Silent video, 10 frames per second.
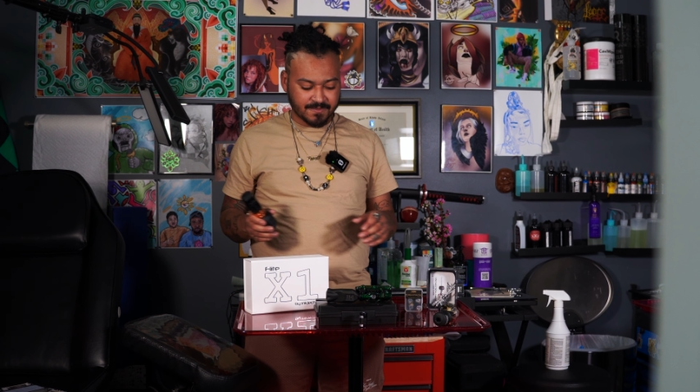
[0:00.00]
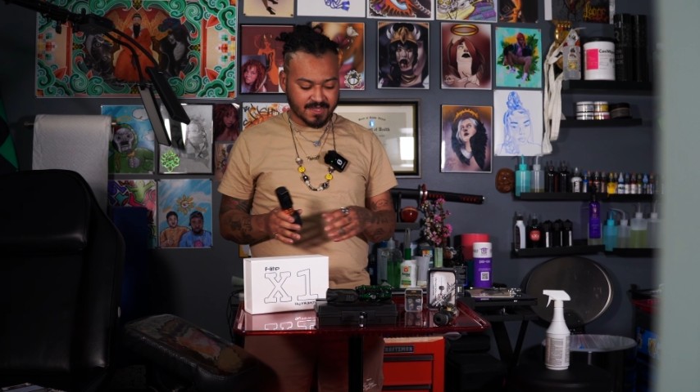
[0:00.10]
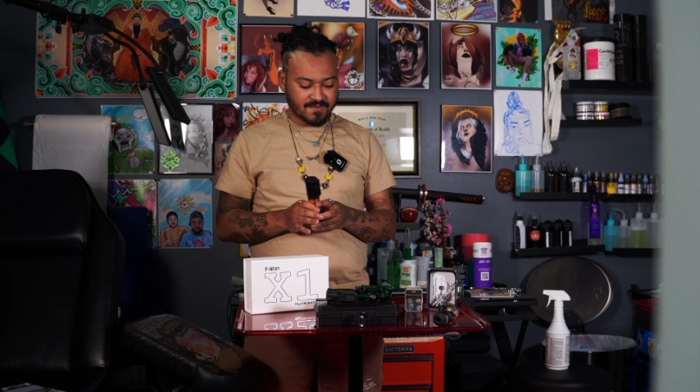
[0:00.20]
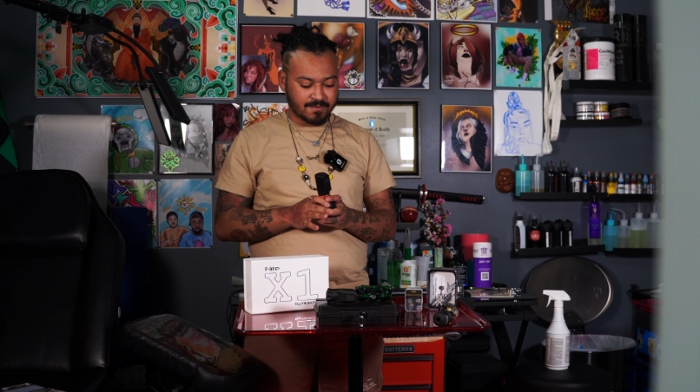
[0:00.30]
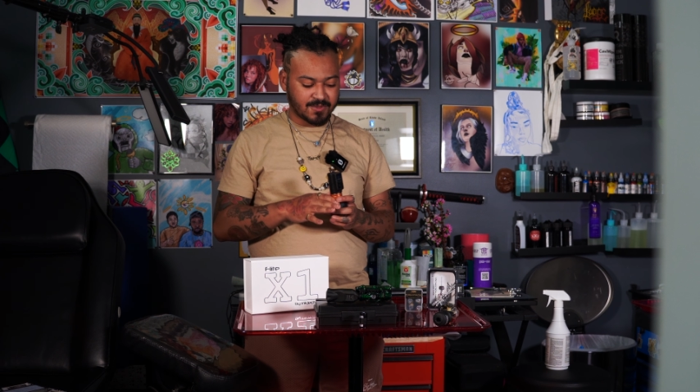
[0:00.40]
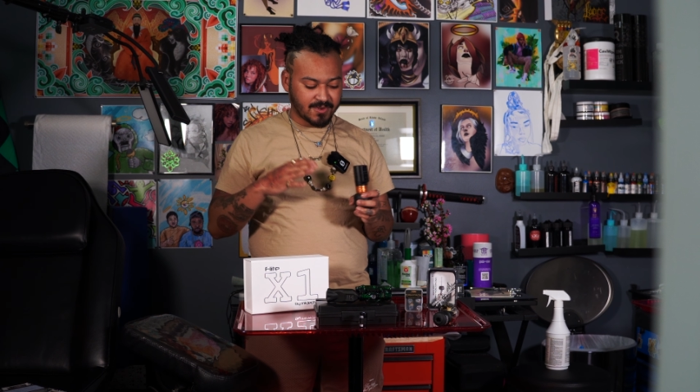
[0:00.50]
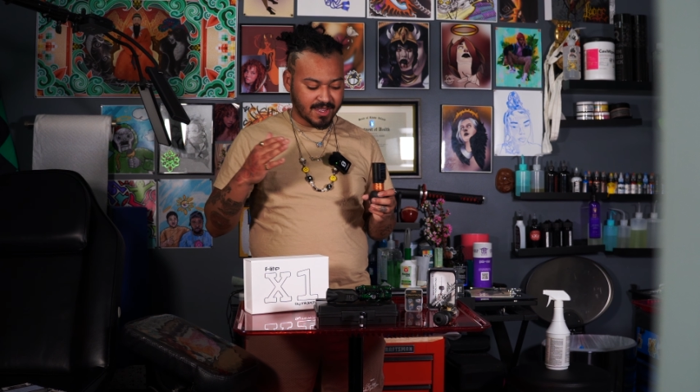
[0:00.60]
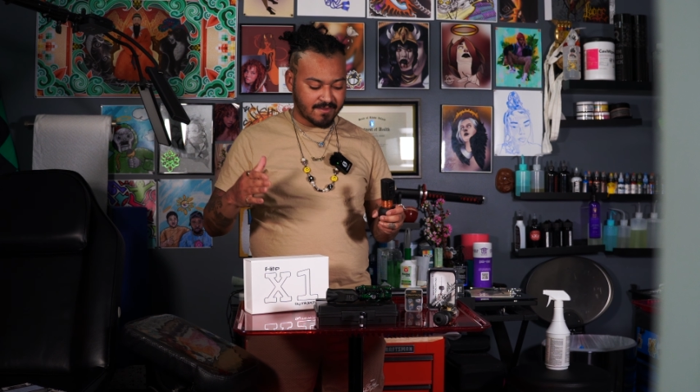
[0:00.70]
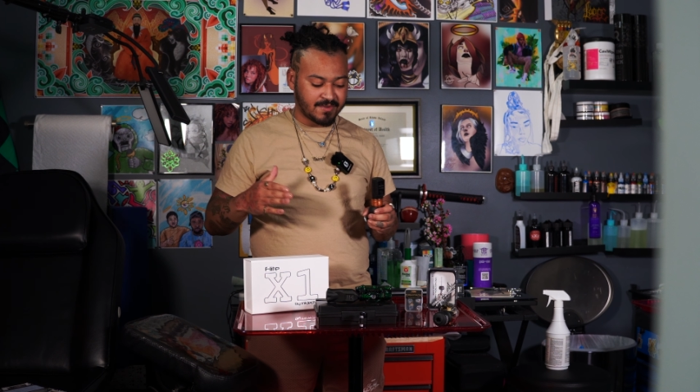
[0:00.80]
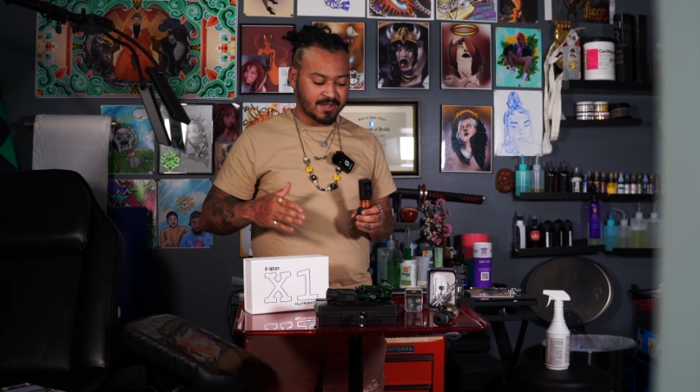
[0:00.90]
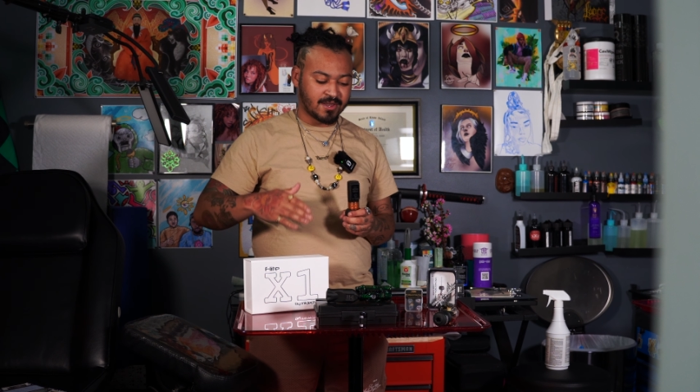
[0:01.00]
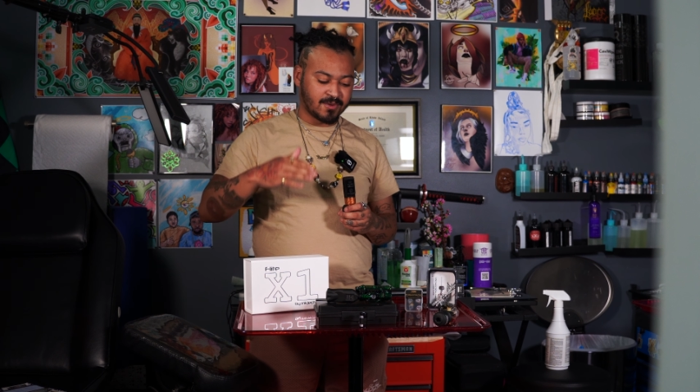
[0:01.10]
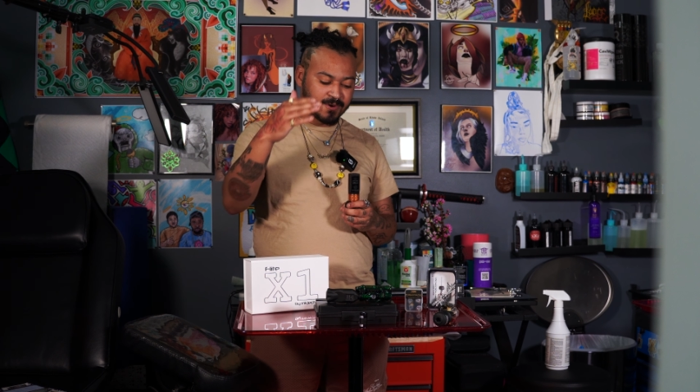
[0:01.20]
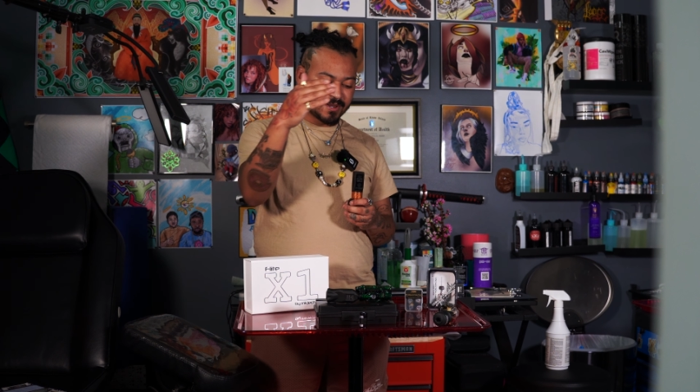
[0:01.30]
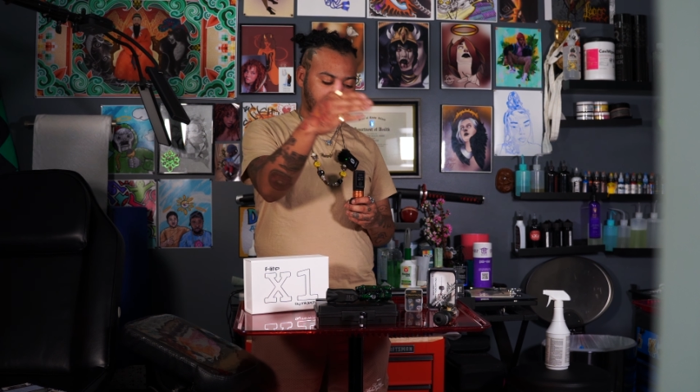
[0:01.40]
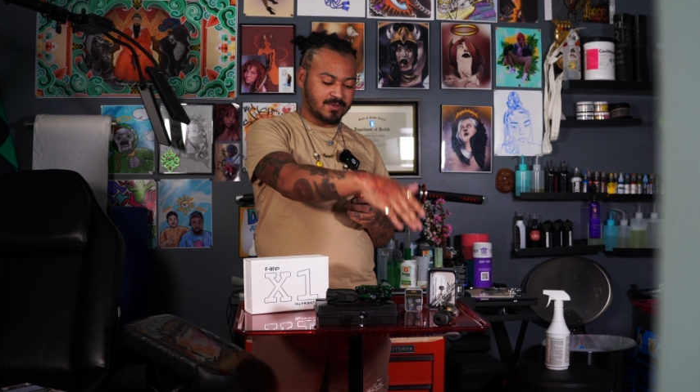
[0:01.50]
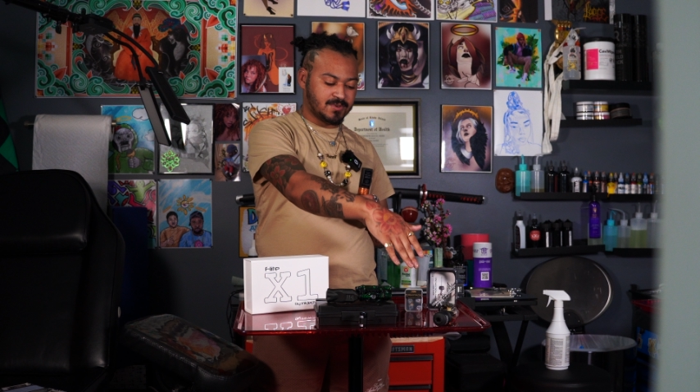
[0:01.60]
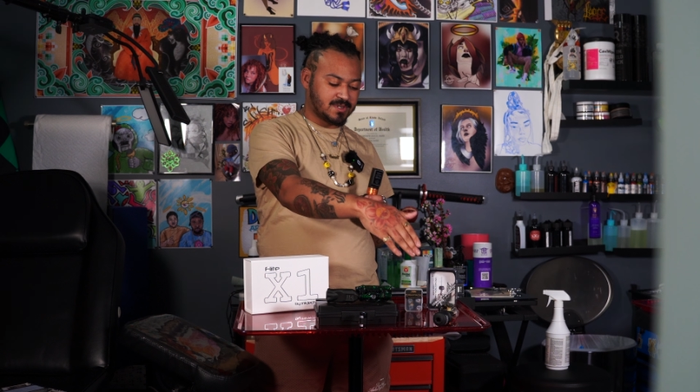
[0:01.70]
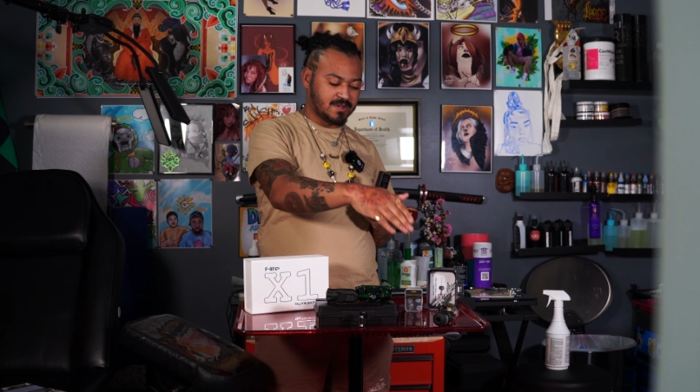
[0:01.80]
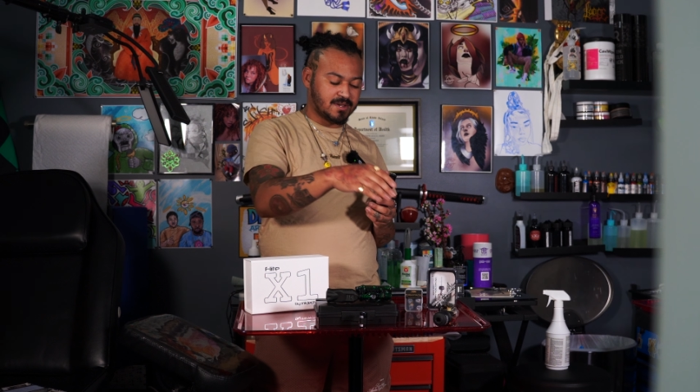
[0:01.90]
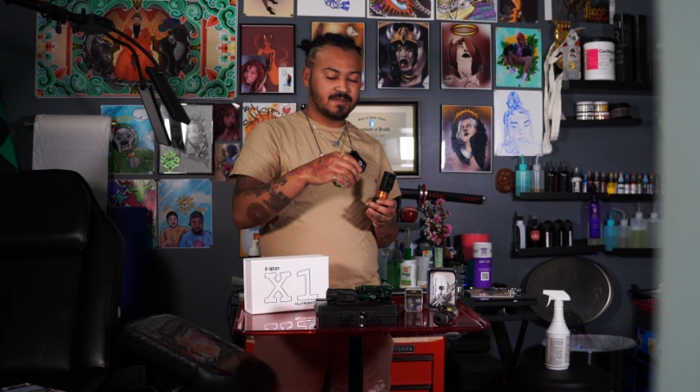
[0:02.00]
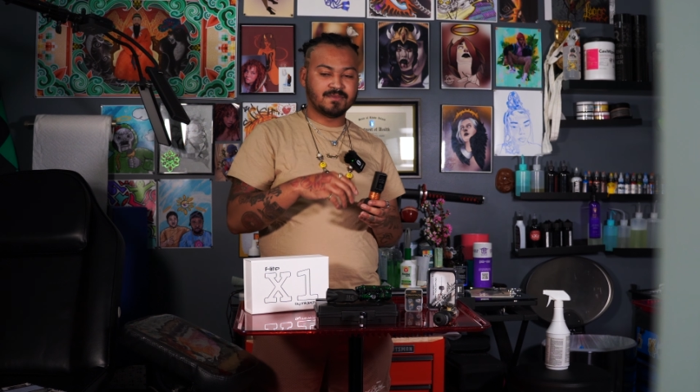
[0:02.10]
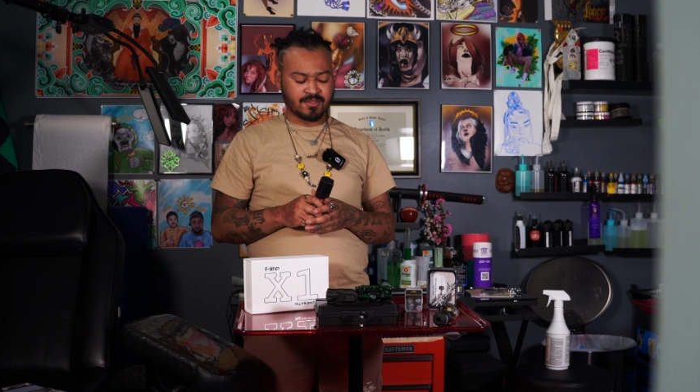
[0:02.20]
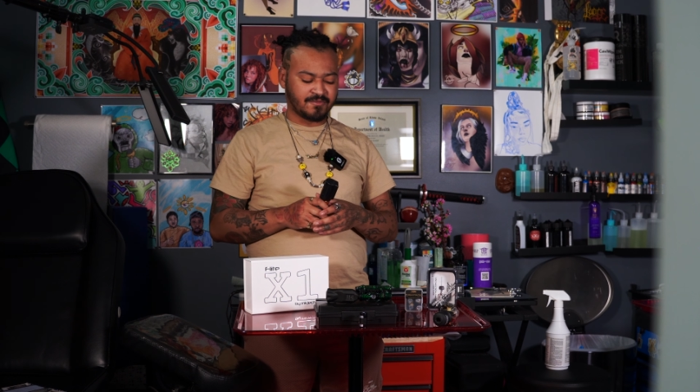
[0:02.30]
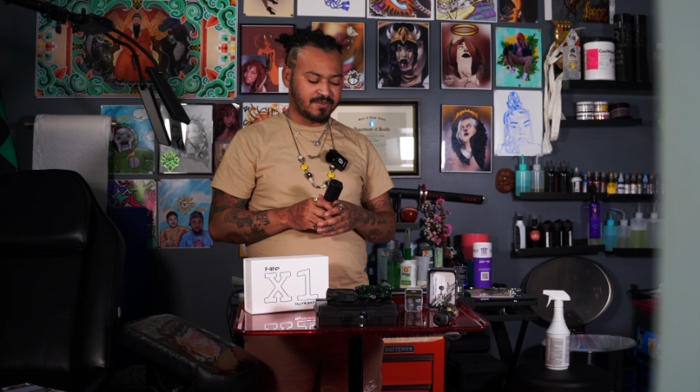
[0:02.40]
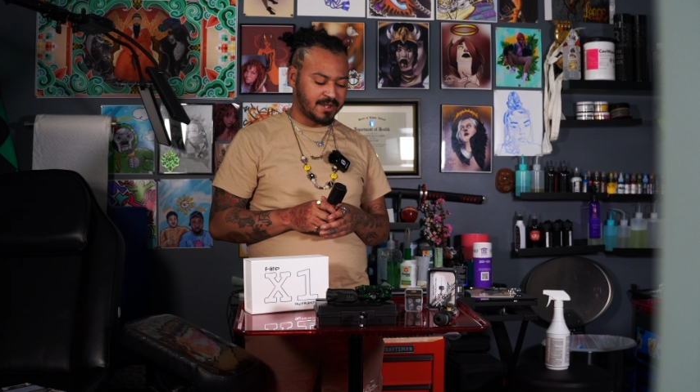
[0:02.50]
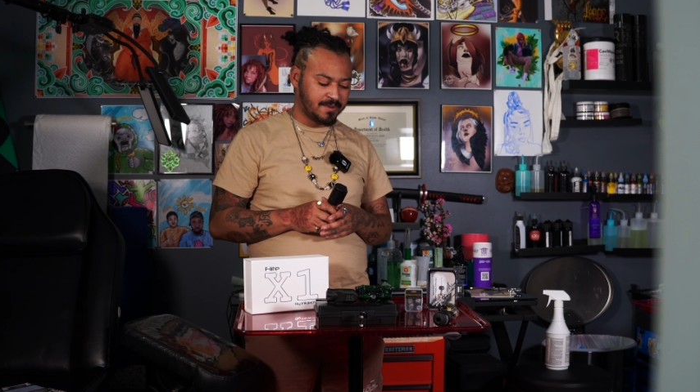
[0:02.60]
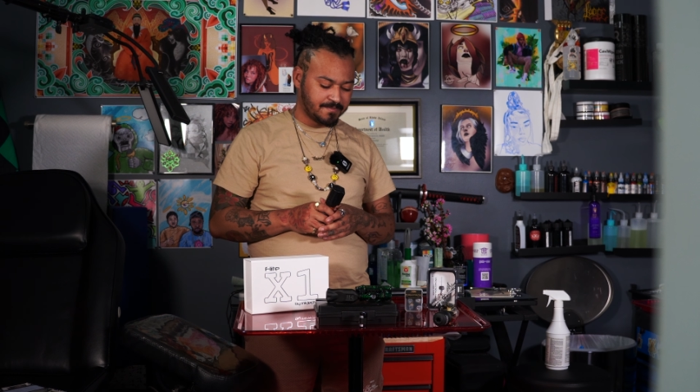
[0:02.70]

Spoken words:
If I'm doing heavy color work, I'll use the Flite.